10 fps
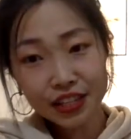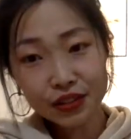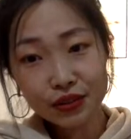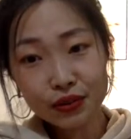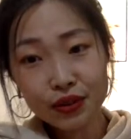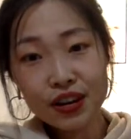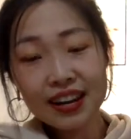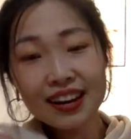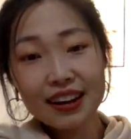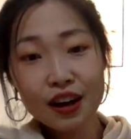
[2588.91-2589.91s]
to
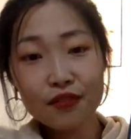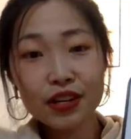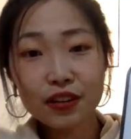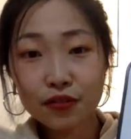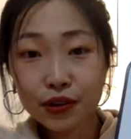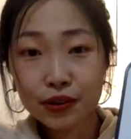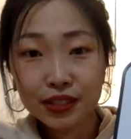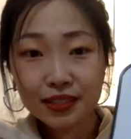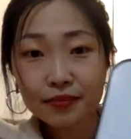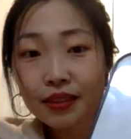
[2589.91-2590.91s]
cover the food.